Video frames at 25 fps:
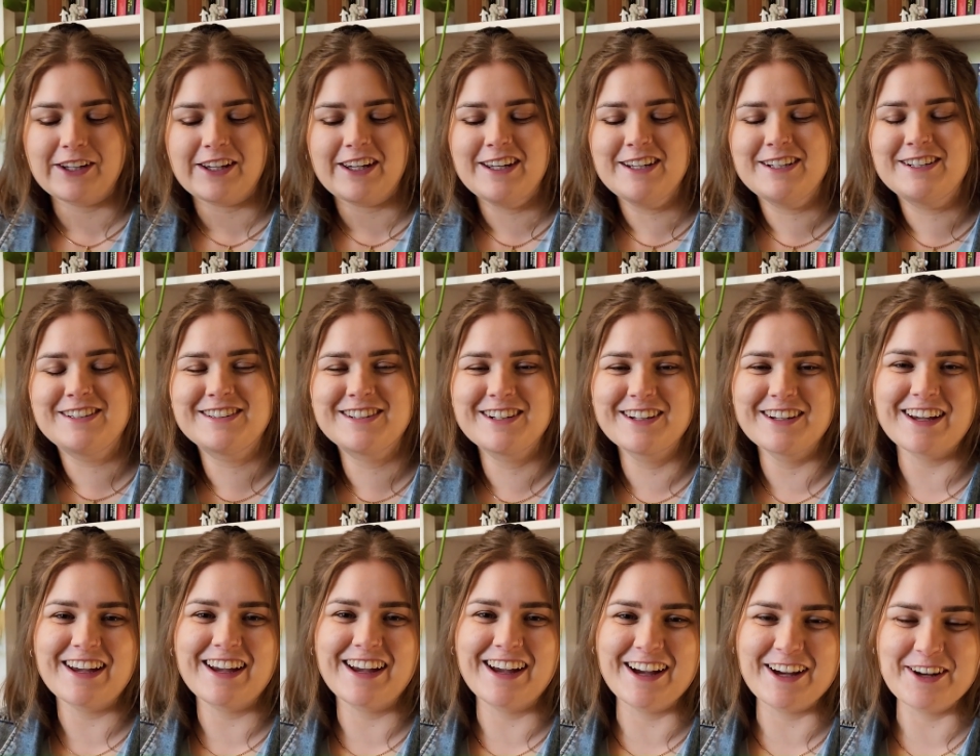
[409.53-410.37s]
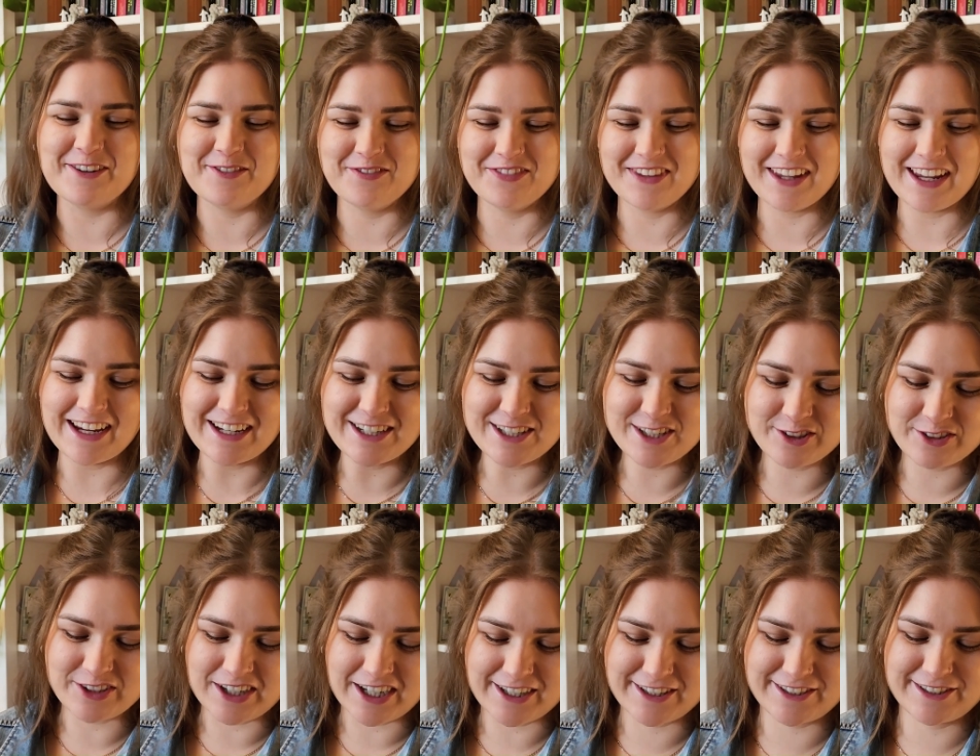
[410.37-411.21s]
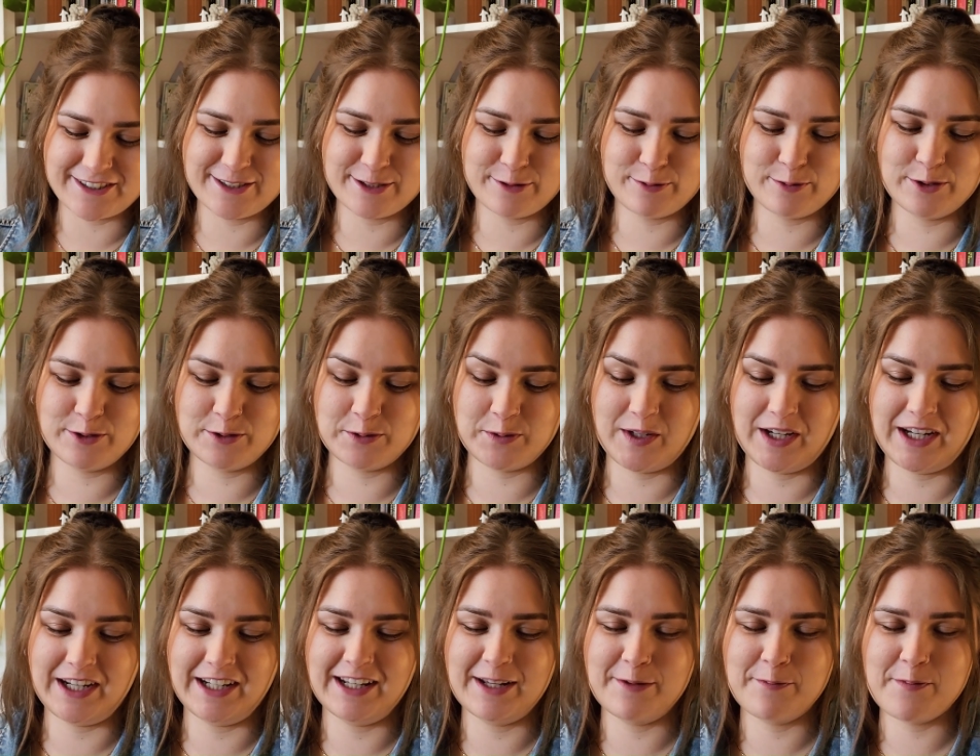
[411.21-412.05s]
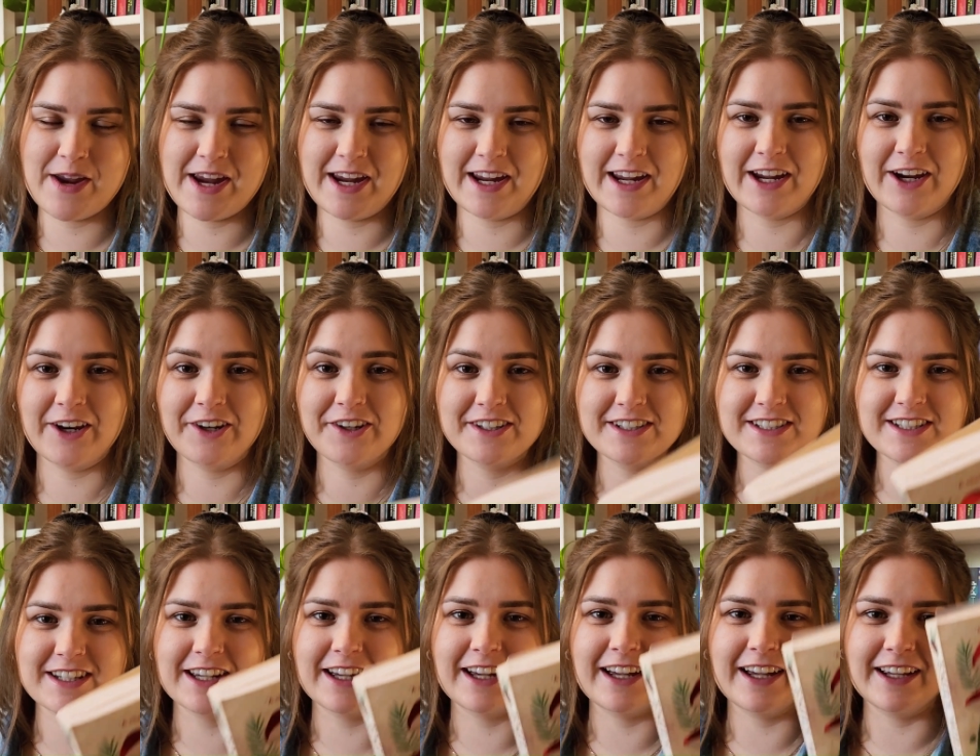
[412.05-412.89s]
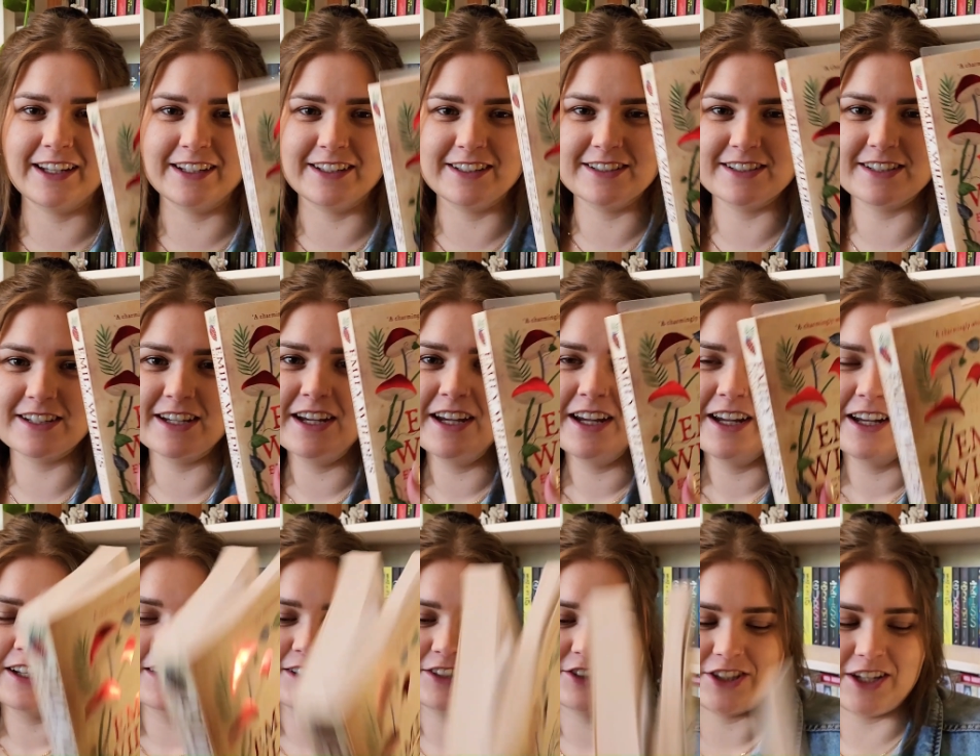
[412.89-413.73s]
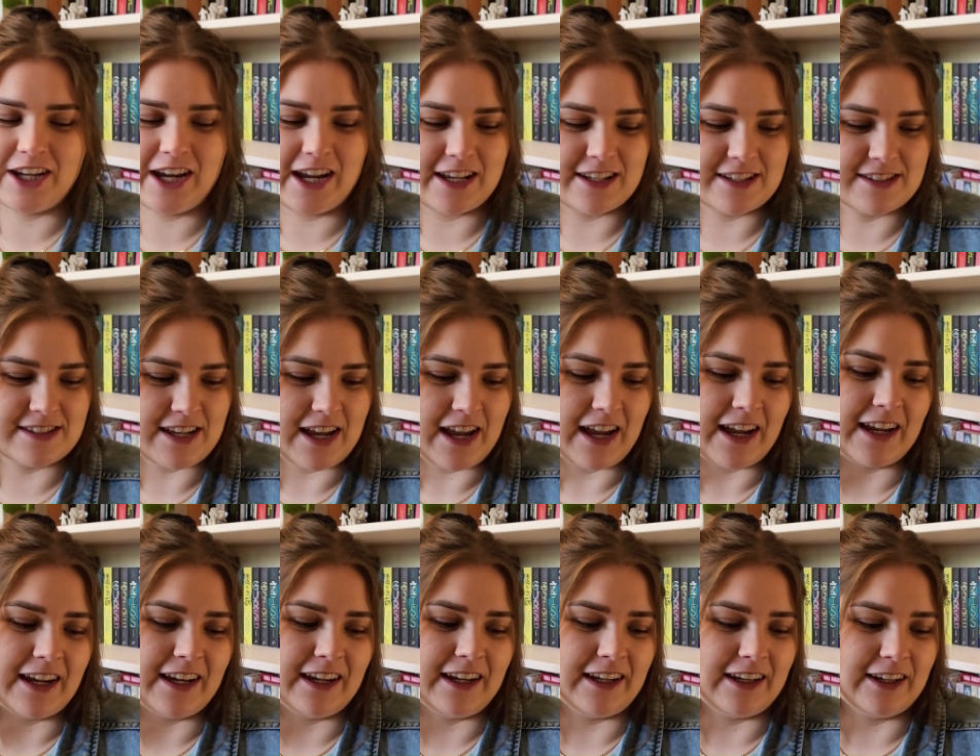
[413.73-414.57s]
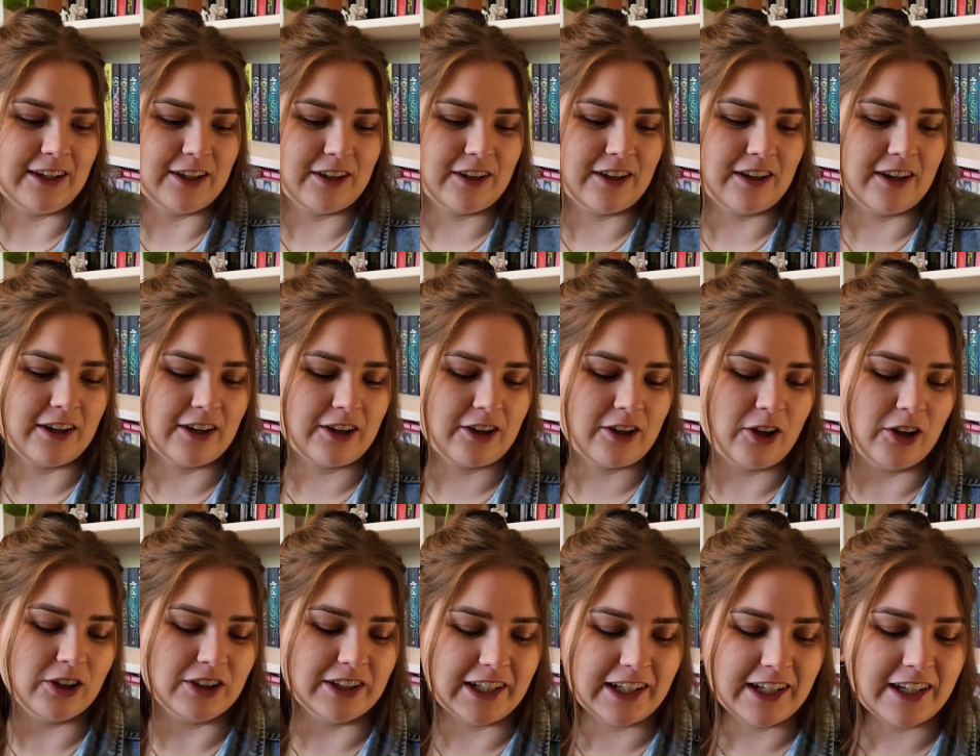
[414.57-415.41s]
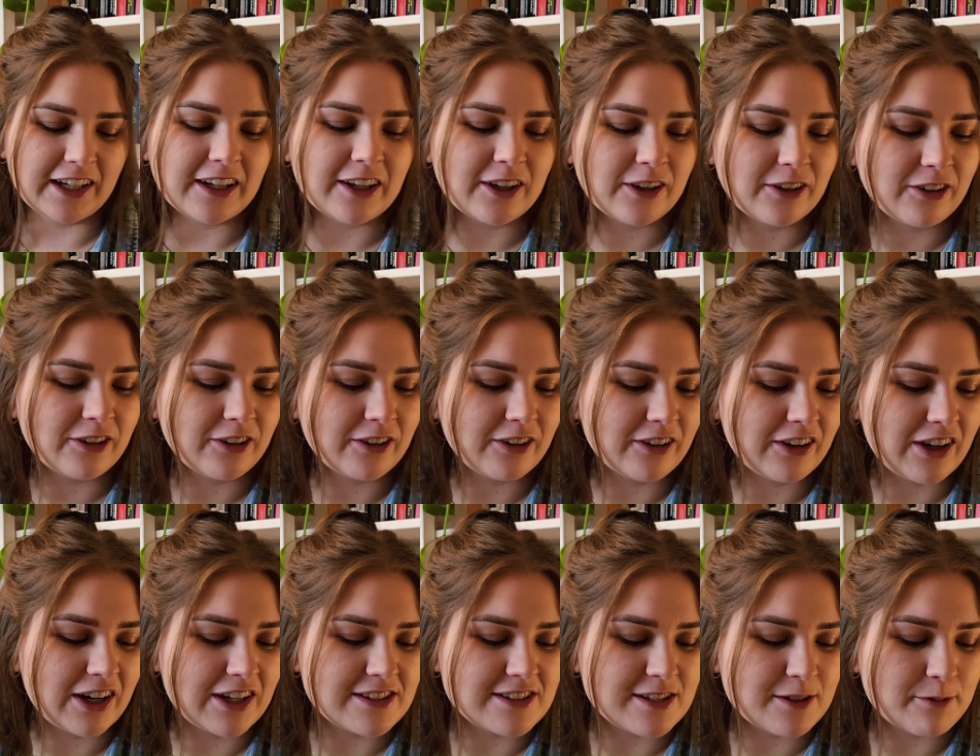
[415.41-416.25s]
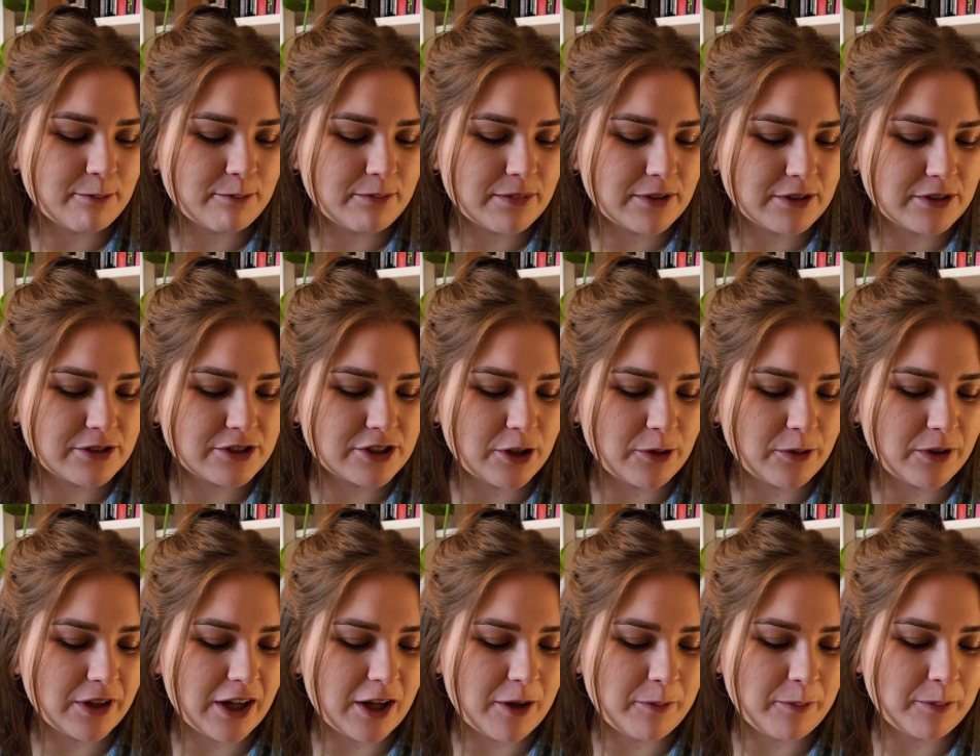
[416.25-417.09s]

is um, the interactions between the main character and she has a colleague who ends up showing up.